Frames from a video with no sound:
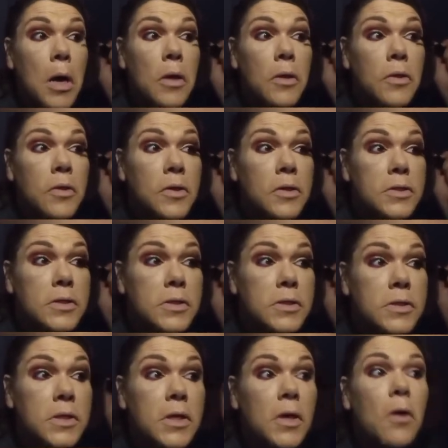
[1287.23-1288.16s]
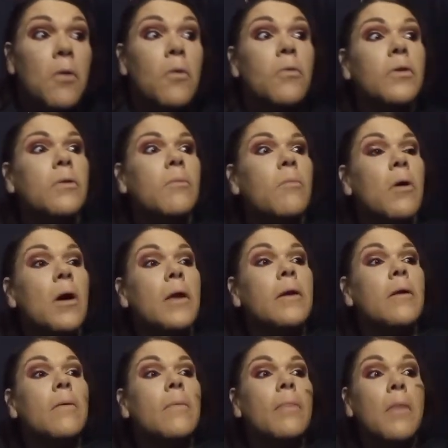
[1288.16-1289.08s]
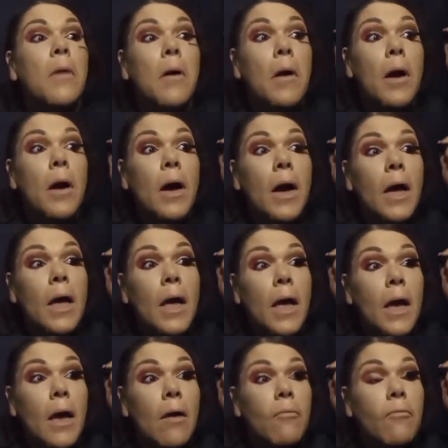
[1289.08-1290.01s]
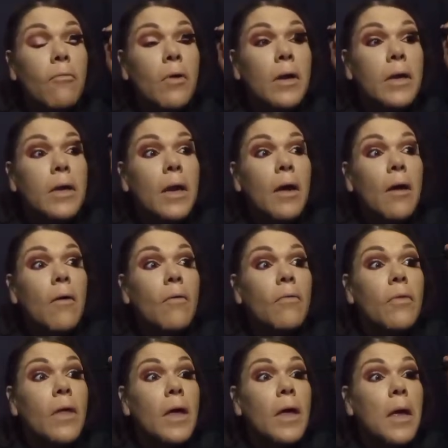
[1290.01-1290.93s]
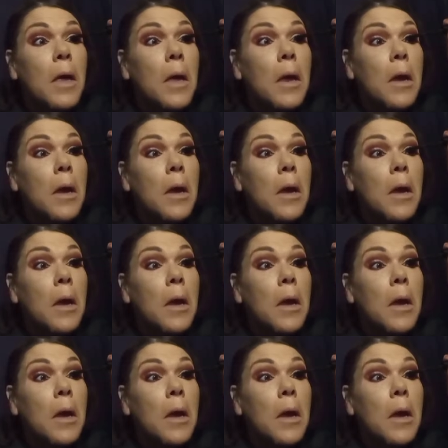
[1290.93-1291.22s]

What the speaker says: This is the only one I have right now that